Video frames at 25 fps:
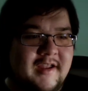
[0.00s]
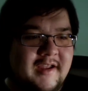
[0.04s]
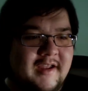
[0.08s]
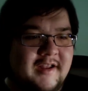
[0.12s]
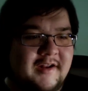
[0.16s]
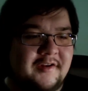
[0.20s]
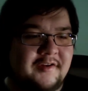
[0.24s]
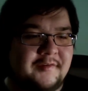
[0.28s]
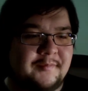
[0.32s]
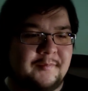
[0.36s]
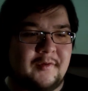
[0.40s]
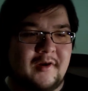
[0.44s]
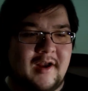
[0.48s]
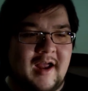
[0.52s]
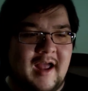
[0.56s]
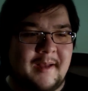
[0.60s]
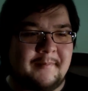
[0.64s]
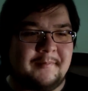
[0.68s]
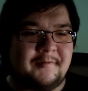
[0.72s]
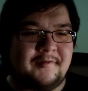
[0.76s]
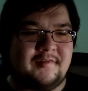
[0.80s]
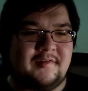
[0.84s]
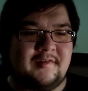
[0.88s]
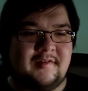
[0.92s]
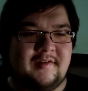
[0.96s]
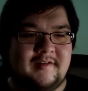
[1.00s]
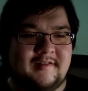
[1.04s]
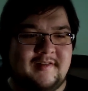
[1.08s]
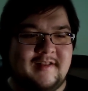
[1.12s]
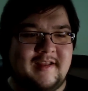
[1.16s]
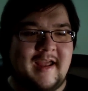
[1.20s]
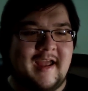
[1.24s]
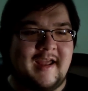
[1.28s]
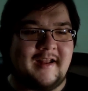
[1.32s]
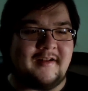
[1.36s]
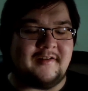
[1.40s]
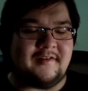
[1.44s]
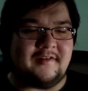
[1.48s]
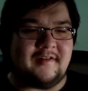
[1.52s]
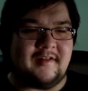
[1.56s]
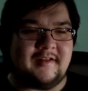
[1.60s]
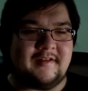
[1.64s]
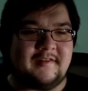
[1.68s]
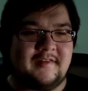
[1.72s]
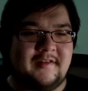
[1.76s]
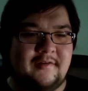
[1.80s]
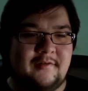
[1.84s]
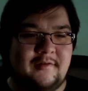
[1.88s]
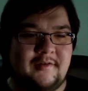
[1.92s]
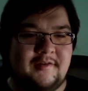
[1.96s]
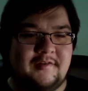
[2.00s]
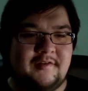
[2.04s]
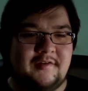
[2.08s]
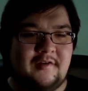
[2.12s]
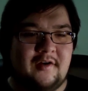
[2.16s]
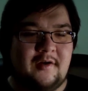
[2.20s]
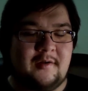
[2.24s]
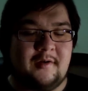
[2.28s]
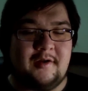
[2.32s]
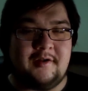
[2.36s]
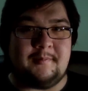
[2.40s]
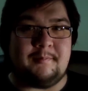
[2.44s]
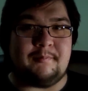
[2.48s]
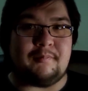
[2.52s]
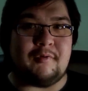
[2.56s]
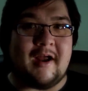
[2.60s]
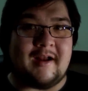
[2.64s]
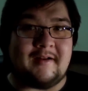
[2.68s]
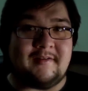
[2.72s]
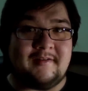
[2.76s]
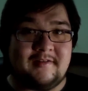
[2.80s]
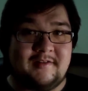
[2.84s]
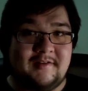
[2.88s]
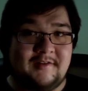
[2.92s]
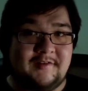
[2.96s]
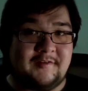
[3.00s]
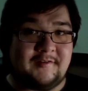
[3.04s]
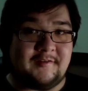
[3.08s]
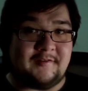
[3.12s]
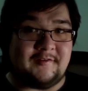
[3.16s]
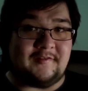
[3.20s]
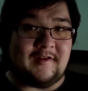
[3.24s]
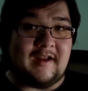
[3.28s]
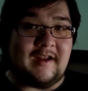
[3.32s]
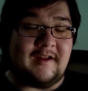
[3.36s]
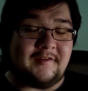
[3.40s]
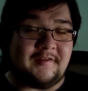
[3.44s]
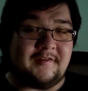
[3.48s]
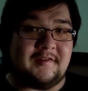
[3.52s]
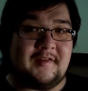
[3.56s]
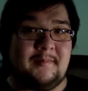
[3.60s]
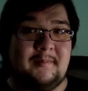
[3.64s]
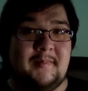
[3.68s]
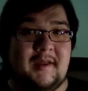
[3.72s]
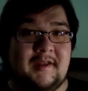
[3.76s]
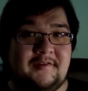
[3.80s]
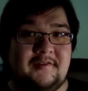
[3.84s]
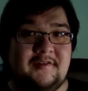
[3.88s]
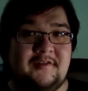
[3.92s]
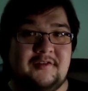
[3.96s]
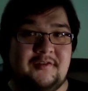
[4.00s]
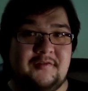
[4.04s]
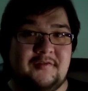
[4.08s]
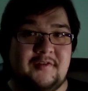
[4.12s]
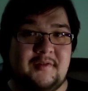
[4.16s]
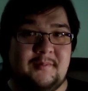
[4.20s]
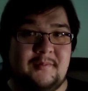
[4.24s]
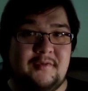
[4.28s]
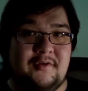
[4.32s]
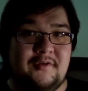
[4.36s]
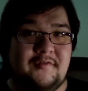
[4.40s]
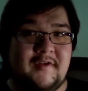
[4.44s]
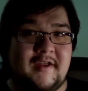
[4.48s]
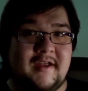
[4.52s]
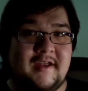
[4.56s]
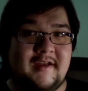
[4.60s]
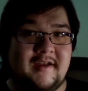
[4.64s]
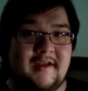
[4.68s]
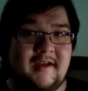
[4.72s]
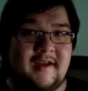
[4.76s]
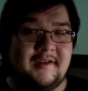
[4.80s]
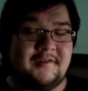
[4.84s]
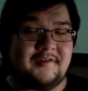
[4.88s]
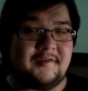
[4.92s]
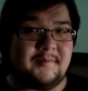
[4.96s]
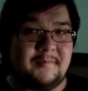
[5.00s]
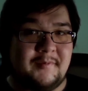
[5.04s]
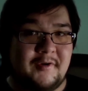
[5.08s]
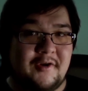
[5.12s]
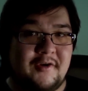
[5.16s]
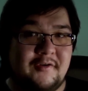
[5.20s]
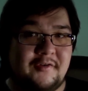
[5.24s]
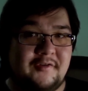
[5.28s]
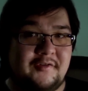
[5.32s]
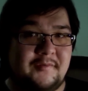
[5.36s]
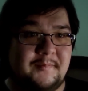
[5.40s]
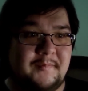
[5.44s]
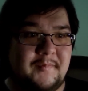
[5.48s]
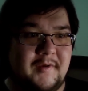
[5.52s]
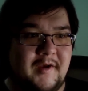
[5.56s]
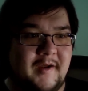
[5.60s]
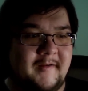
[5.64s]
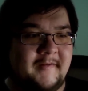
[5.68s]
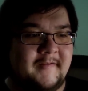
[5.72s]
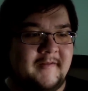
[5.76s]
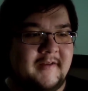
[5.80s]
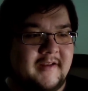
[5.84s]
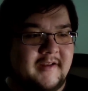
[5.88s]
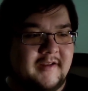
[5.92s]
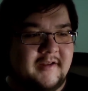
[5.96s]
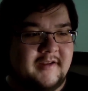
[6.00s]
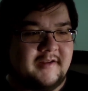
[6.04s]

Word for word: it is perhaps at the end, like, there is all, it practically states the message of the movie, I suppose, but